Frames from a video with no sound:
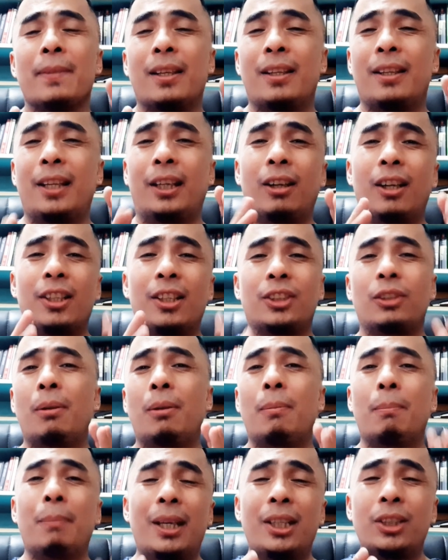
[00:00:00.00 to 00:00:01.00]
they're also
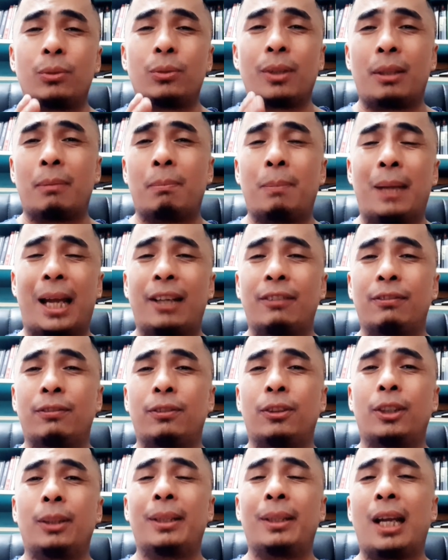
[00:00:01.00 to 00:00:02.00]
amazed with the
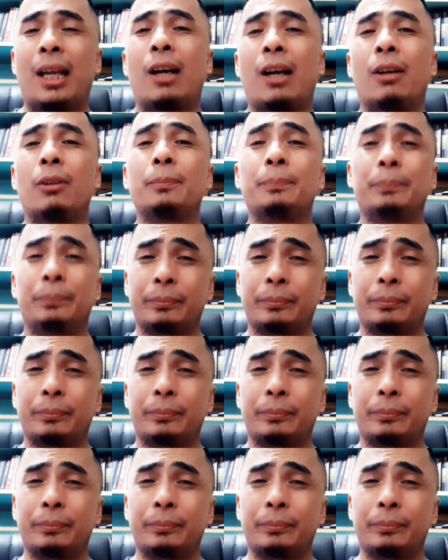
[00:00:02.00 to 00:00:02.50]
platform and how